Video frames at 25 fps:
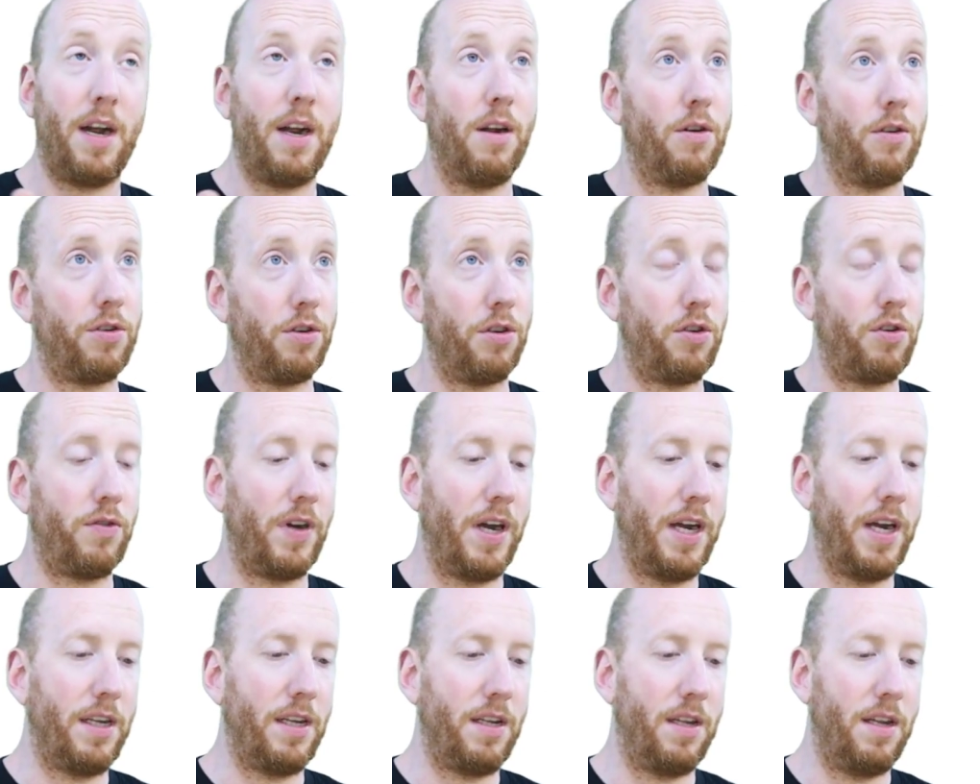also
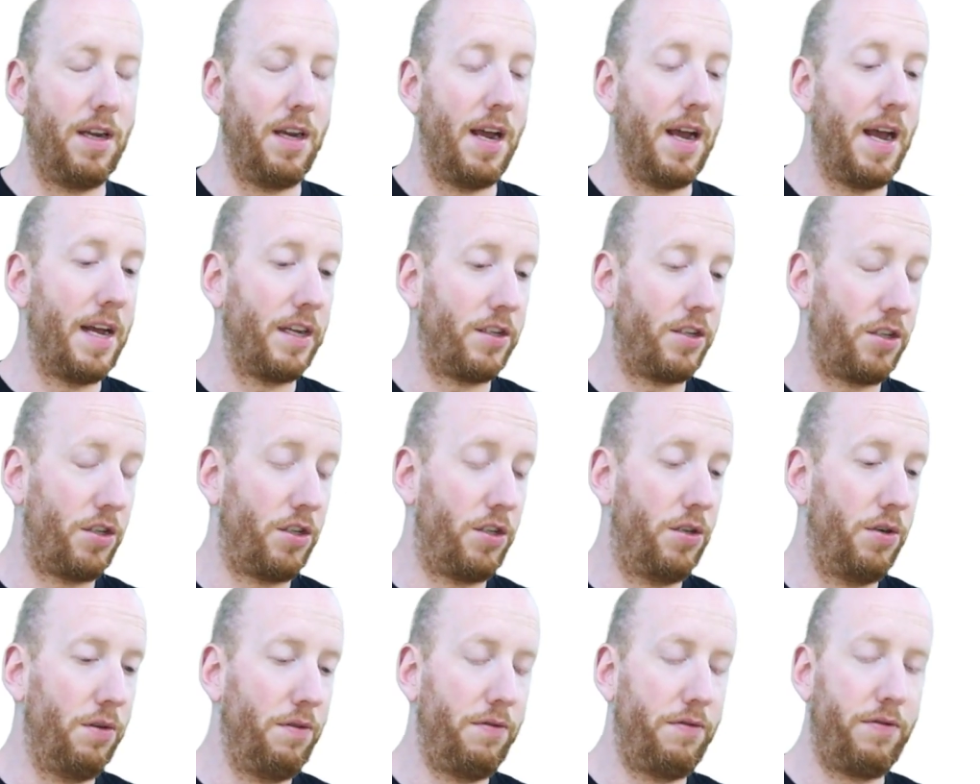tried the
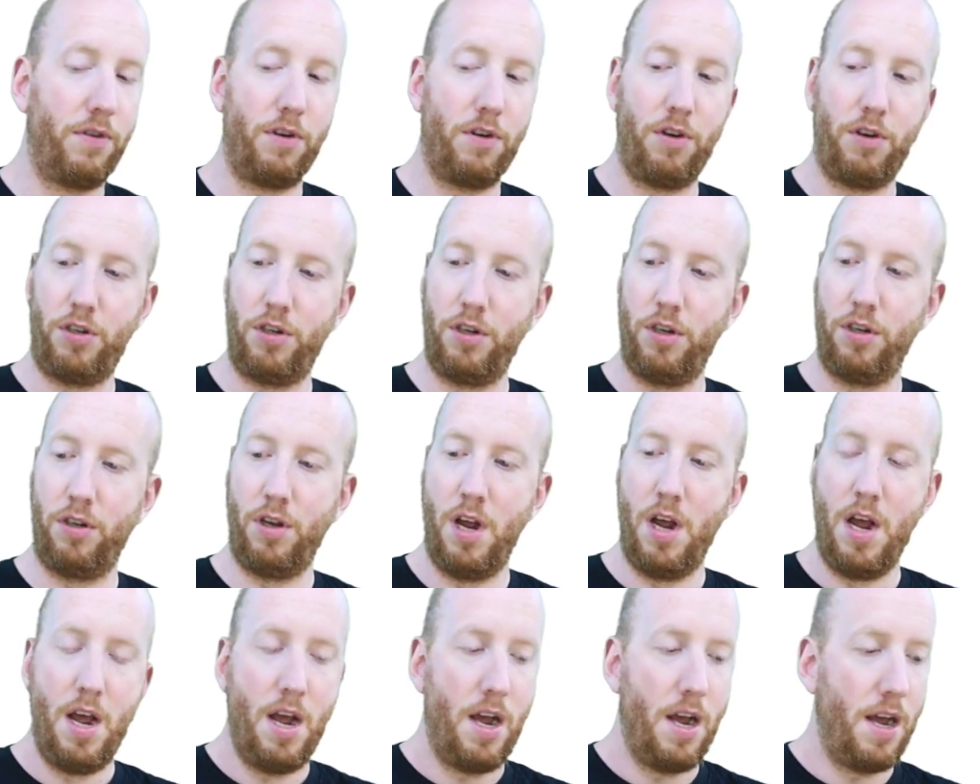S2
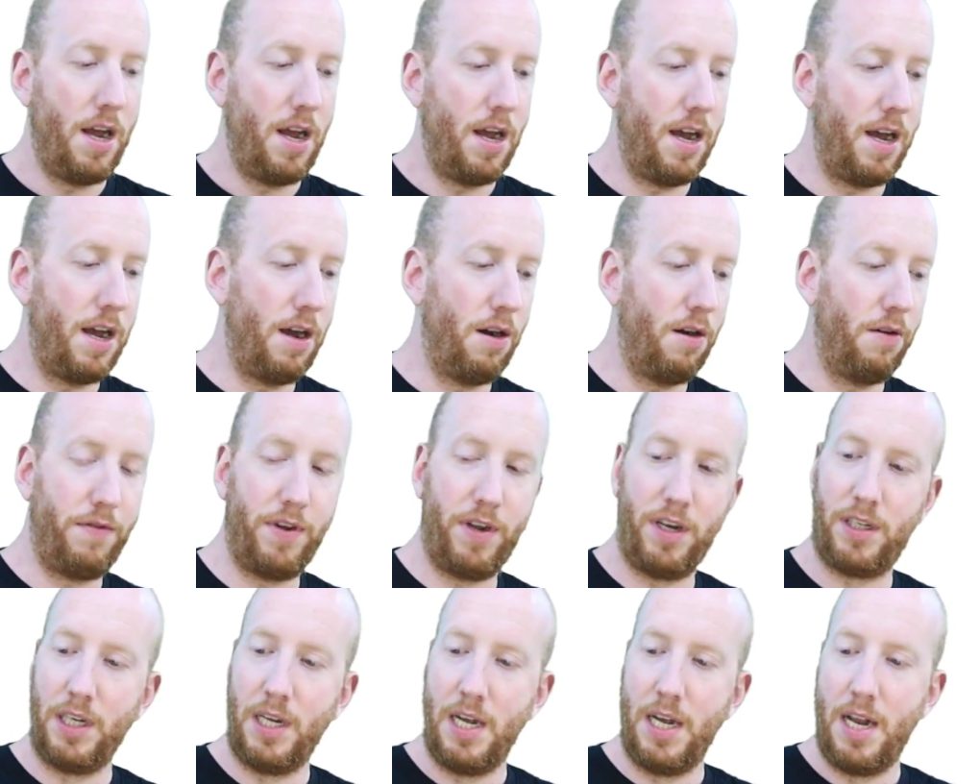version
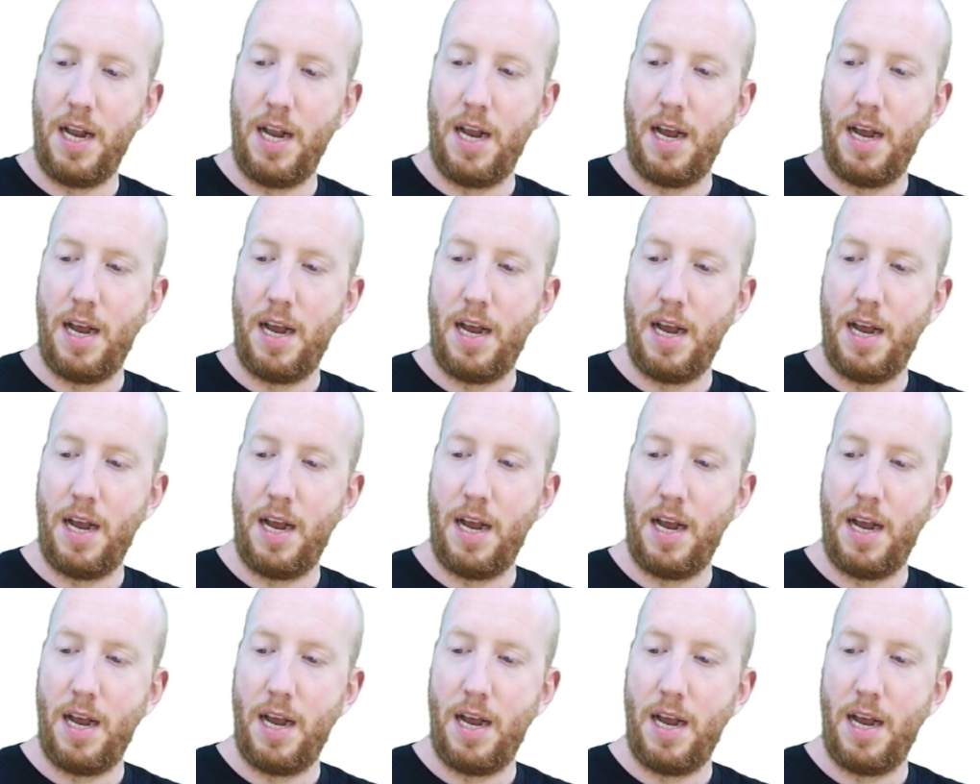of it,